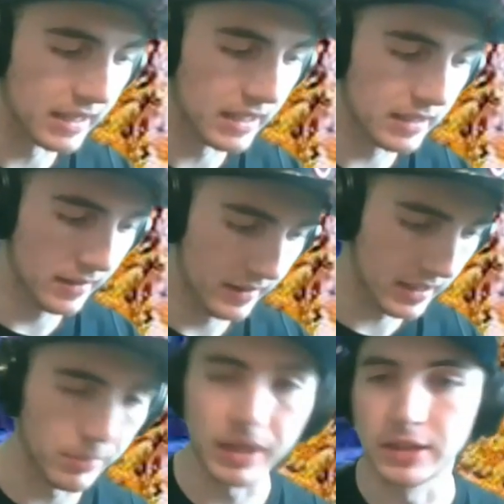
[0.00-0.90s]
then
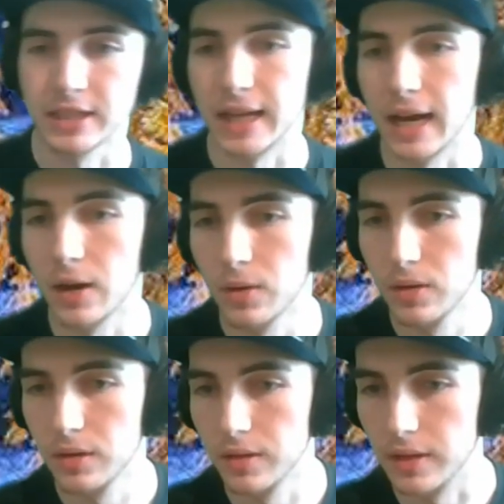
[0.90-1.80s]
compared to now,
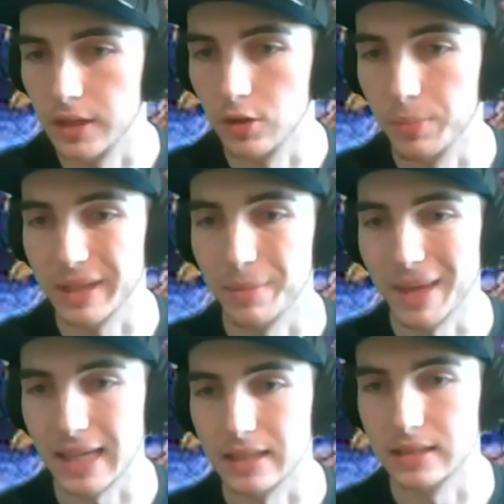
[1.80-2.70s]
you'll be
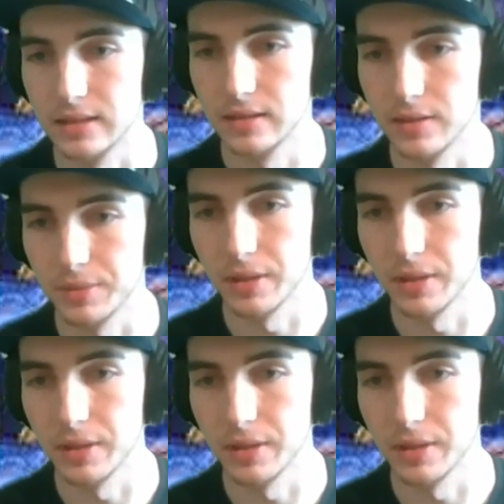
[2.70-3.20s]
amazed. You'll be